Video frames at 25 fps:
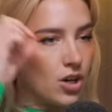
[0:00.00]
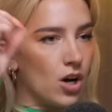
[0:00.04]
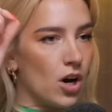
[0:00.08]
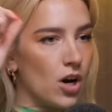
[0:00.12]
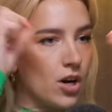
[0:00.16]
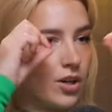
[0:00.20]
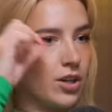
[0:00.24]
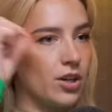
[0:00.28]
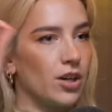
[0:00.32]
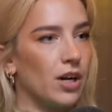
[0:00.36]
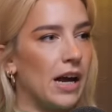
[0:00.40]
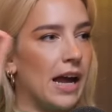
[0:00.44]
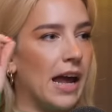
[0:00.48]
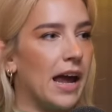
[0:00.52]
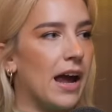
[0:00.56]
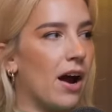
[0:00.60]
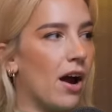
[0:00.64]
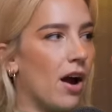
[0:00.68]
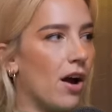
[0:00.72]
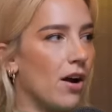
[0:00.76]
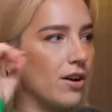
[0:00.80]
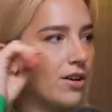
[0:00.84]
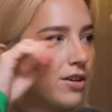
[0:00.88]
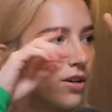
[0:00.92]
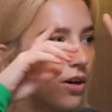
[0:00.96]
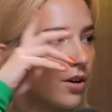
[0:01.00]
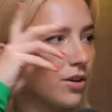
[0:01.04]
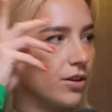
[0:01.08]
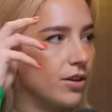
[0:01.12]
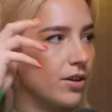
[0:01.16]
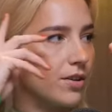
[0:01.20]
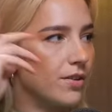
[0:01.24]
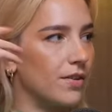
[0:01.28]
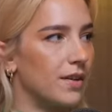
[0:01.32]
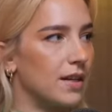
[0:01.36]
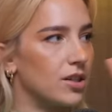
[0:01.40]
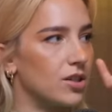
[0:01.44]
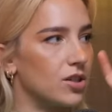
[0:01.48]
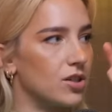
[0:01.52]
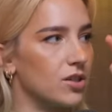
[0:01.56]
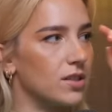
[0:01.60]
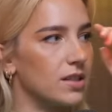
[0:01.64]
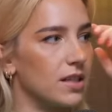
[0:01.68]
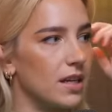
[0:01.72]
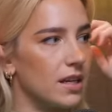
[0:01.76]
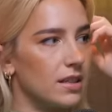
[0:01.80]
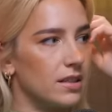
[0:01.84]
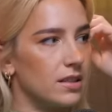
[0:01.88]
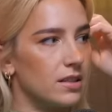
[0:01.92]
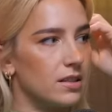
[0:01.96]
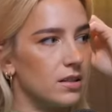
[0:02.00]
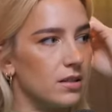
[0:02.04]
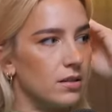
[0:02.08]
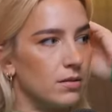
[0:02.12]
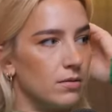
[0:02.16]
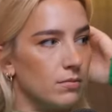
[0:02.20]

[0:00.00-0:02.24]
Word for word: darker hair and darker features like